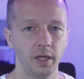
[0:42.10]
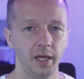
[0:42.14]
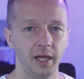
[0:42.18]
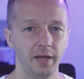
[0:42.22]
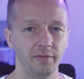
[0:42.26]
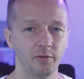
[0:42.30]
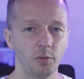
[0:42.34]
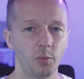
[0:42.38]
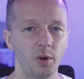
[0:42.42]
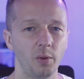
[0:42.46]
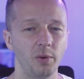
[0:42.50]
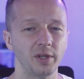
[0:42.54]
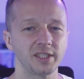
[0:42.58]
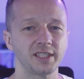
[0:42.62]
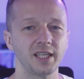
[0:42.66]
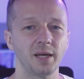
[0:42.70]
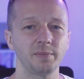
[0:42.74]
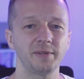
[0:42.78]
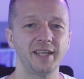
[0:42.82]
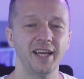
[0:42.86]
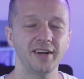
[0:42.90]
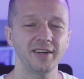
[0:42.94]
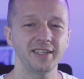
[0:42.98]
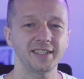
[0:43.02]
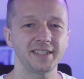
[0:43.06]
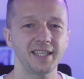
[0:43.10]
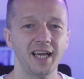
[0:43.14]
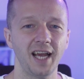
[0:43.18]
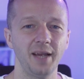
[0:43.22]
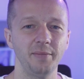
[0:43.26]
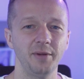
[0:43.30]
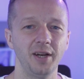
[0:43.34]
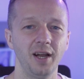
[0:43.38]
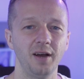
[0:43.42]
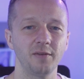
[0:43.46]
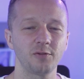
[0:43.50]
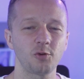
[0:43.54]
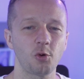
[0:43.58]
Hey everyone, what's up? Gary
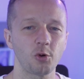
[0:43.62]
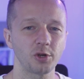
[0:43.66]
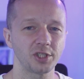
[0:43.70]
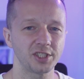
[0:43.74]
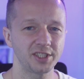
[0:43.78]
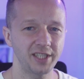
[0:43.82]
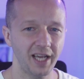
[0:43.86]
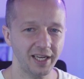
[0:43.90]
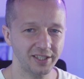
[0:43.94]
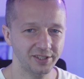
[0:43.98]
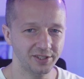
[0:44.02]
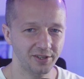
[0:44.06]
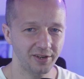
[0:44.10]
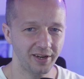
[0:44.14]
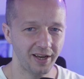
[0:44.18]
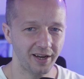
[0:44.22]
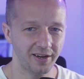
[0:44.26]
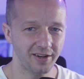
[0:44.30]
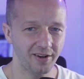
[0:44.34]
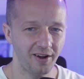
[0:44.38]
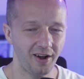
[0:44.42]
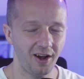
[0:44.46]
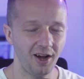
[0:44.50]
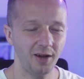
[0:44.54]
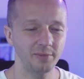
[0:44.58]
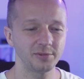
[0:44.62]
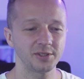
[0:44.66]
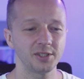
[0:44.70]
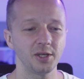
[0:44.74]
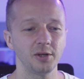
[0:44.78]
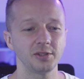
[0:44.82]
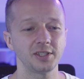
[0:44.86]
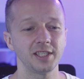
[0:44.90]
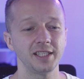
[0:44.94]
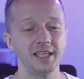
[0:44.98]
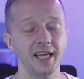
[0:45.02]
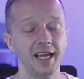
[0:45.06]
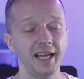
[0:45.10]
Simon of Coursetro.com. So
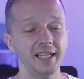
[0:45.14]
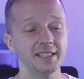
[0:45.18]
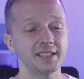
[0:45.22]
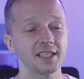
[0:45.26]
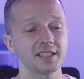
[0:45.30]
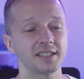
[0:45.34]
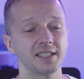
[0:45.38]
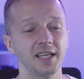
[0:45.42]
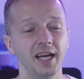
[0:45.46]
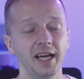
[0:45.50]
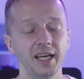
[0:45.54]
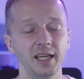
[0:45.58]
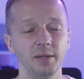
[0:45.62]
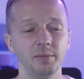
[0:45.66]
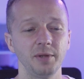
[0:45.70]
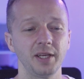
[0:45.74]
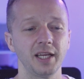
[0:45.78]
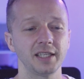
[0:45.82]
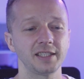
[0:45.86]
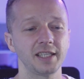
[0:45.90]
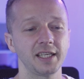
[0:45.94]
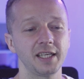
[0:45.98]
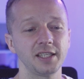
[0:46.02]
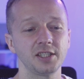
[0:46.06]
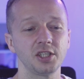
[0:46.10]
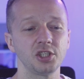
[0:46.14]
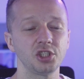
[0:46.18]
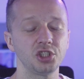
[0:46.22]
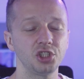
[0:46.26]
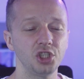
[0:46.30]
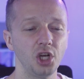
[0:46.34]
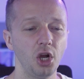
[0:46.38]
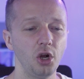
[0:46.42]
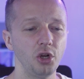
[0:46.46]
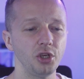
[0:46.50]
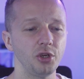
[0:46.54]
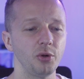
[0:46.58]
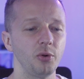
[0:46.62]
today is exciting because I get to
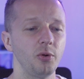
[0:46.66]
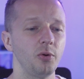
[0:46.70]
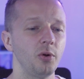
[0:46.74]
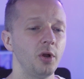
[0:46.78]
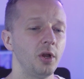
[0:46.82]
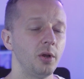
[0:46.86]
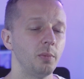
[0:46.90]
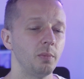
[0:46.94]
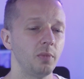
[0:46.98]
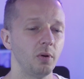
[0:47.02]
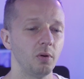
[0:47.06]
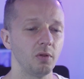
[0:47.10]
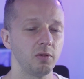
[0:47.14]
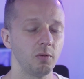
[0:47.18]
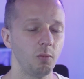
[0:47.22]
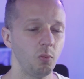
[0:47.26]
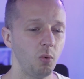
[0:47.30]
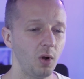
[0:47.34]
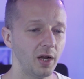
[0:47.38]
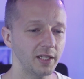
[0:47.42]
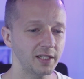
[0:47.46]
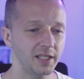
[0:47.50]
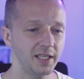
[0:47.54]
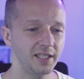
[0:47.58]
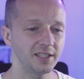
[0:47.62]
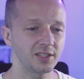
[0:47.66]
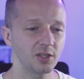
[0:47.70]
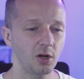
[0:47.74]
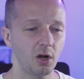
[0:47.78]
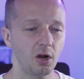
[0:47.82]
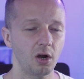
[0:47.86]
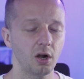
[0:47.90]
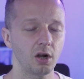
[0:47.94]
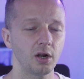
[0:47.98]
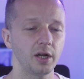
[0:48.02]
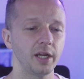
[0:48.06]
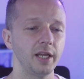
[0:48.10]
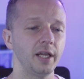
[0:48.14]
show you both what these
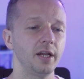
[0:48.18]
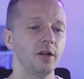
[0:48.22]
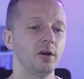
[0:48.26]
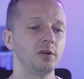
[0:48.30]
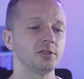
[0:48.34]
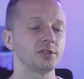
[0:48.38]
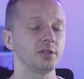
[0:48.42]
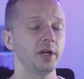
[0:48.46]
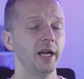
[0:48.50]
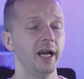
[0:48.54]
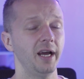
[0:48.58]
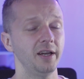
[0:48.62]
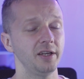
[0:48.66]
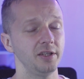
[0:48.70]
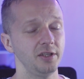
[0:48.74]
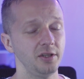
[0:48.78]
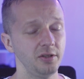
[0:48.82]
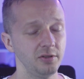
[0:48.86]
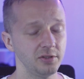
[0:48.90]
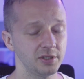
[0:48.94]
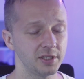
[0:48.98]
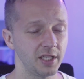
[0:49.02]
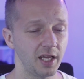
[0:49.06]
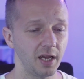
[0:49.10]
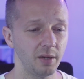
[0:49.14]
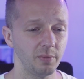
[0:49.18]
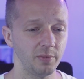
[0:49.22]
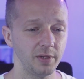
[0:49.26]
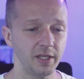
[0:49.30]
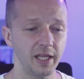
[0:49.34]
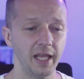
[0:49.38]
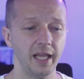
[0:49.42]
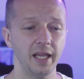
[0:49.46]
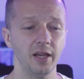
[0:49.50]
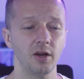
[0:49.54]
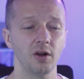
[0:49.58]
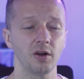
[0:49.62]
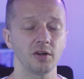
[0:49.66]
are and also how to use them. And
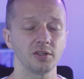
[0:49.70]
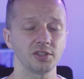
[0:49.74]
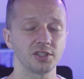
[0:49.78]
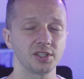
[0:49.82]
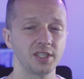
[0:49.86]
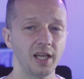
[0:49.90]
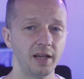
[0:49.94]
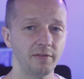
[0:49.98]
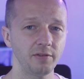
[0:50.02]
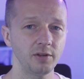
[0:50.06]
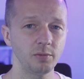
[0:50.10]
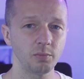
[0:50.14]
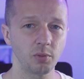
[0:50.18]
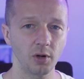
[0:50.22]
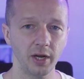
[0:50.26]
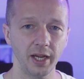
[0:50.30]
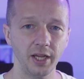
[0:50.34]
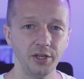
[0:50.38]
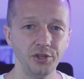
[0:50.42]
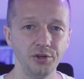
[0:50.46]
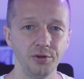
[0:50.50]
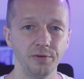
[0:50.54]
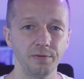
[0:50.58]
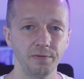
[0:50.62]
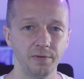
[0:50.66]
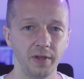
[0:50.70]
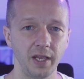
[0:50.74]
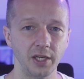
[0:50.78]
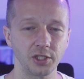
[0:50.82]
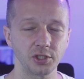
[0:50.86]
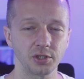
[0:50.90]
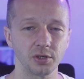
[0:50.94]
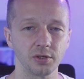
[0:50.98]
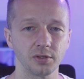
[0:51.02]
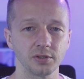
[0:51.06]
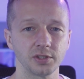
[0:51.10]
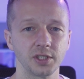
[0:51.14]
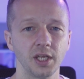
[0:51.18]
they are seven brand new
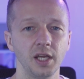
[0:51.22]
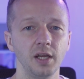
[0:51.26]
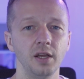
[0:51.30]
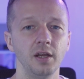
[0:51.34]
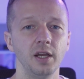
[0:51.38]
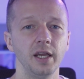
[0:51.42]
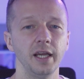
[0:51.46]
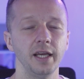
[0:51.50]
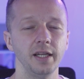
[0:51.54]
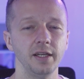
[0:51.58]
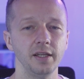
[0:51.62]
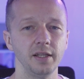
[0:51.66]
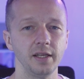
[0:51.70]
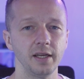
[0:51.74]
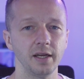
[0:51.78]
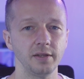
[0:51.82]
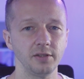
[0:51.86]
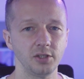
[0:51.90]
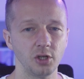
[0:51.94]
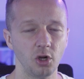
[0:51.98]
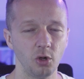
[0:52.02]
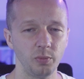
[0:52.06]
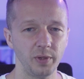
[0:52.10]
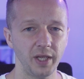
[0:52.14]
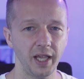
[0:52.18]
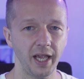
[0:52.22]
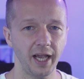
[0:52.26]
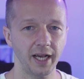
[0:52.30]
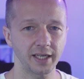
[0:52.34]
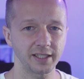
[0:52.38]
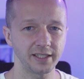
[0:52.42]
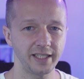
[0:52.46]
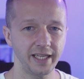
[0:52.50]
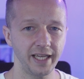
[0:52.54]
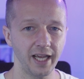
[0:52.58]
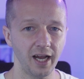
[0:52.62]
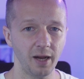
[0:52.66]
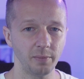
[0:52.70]
features in the Adobe
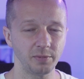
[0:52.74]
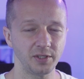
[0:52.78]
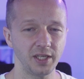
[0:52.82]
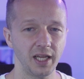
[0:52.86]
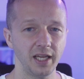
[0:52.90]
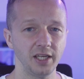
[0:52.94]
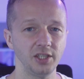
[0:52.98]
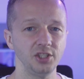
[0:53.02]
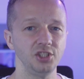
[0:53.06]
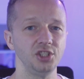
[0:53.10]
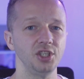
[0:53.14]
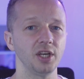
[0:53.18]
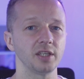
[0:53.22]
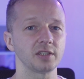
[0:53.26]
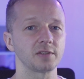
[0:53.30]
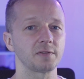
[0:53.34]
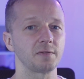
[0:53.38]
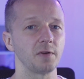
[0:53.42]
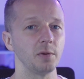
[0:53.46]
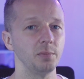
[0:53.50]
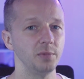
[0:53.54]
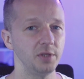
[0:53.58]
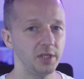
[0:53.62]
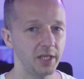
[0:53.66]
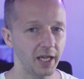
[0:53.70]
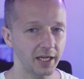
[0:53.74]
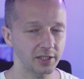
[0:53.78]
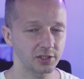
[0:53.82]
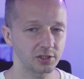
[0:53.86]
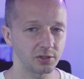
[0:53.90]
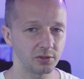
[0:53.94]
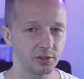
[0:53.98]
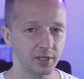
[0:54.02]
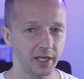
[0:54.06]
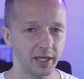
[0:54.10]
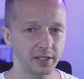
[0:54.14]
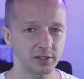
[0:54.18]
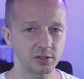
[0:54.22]
XD update just from
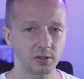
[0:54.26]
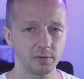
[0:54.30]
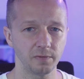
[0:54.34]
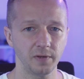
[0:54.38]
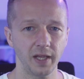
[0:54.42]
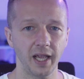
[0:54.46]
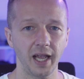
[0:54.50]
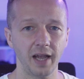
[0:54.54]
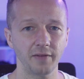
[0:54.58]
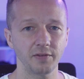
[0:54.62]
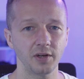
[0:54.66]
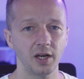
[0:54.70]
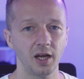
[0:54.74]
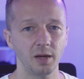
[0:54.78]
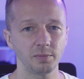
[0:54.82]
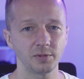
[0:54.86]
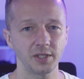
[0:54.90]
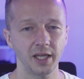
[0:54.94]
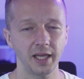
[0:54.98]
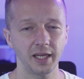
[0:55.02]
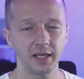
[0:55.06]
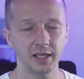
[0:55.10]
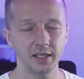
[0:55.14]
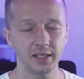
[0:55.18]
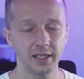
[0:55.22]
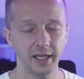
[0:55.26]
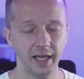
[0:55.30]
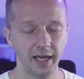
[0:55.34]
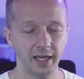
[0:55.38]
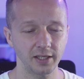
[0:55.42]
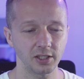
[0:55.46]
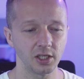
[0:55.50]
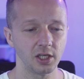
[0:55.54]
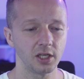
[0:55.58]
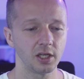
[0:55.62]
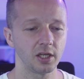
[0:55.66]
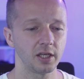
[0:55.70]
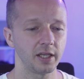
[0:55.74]
yesterday. So if you haven't updated
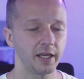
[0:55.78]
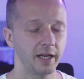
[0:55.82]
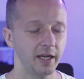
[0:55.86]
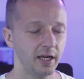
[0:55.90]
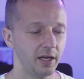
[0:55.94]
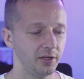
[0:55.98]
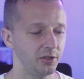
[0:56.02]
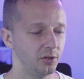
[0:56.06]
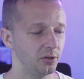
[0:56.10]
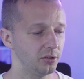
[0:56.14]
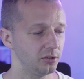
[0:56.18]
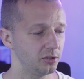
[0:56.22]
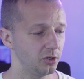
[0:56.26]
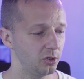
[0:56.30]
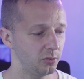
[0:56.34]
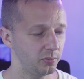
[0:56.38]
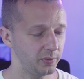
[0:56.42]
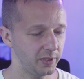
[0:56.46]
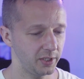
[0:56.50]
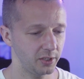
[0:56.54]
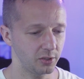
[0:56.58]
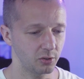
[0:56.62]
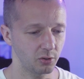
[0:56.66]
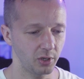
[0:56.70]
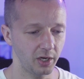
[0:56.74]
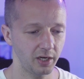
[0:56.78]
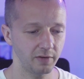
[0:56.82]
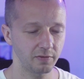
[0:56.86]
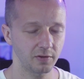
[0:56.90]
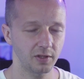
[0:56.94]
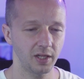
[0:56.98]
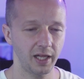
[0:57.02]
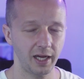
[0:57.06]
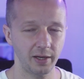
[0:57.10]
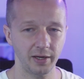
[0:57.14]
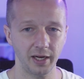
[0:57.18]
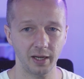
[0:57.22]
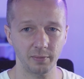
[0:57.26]
yet, get out your Adobe Creative
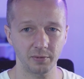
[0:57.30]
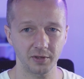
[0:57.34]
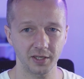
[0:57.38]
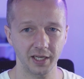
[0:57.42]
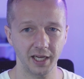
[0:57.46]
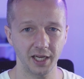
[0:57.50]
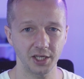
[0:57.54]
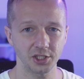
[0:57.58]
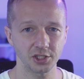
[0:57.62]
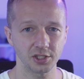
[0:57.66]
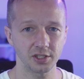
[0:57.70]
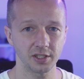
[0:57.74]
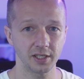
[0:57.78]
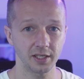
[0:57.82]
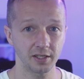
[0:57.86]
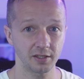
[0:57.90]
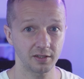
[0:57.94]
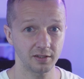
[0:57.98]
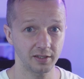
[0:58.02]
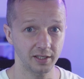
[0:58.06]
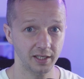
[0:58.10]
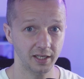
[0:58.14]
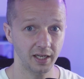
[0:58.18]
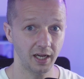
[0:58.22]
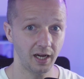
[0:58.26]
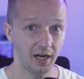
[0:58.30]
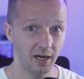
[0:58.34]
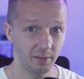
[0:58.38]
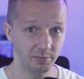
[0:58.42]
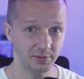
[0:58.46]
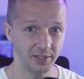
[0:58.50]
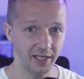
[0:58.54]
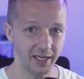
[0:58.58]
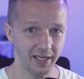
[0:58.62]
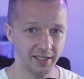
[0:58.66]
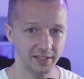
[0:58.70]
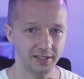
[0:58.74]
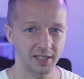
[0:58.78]
Cloud application and click
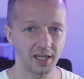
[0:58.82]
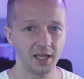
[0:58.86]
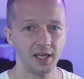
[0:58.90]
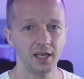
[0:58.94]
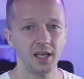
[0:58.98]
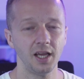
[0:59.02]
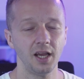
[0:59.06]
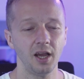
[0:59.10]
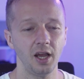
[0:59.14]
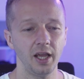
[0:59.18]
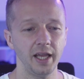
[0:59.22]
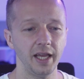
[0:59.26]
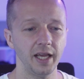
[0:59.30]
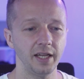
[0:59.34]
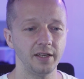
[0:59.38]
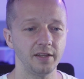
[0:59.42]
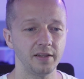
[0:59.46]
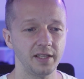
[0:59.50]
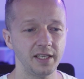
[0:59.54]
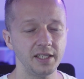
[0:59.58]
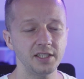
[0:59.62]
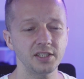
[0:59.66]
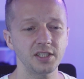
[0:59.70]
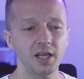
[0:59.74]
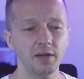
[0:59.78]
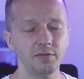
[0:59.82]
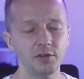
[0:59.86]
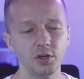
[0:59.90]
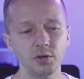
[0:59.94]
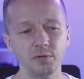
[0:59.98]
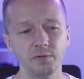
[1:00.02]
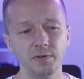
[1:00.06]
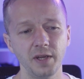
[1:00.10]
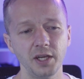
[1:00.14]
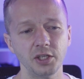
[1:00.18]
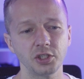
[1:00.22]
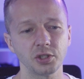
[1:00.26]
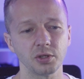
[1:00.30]
update. And these seven new
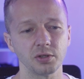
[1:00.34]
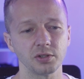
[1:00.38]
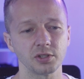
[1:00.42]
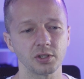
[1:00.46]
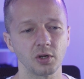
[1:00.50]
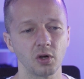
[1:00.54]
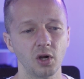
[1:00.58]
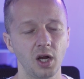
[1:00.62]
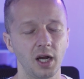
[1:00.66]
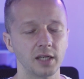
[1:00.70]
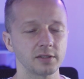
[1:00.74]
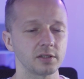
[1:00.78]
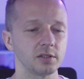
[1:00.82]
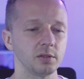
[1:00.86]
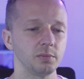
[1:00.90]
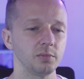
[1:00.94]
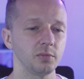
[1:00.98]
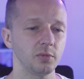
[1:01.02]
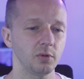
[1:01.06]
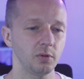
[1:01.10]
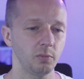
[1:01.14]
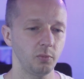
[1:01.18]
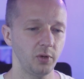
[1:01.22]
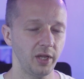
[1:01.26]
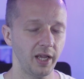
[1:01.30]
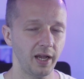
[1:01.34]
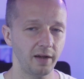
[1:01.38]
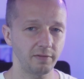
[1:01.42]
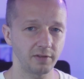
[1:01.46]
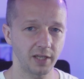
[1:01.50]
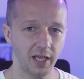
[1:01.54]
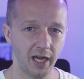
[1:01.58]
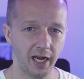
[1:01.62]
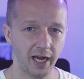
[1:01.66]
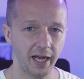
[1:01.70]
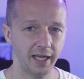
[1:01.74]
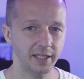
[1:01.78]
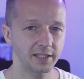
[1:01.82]
features are awesome. We have
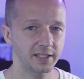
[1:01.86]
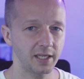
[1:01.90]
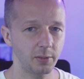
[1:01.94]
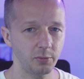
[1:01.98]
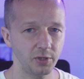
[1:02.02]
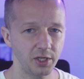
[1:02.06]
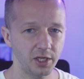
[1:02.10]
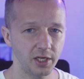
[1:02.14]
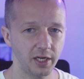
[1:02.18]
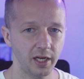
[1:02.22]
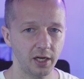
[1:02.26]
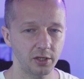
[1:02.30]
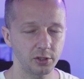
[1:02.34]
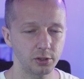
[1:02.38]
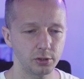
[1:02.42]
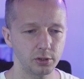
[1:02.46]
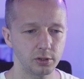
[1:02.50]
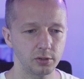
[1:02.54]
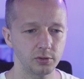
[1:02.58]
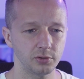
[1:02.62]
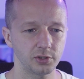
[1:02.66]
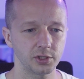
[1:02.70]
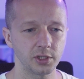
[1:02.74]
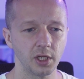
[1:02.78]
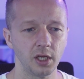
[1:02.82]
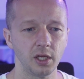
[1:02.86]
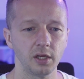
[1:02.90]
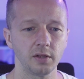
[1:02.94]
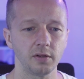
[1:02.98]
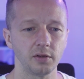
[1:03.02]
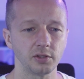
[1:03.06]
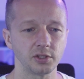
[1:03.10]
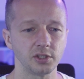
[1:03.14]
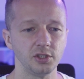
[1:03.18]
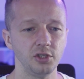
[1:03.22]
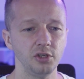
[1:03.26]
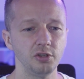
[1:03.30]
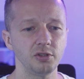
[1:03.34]
guides that we can now use.
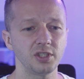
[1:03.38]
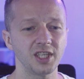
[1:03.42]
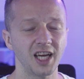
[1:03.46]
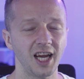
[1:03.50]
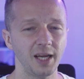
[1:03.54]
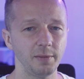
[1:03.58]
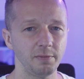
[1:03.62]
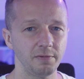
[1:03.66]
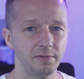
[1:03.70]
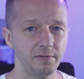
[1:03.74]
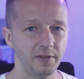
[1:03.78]
There's new type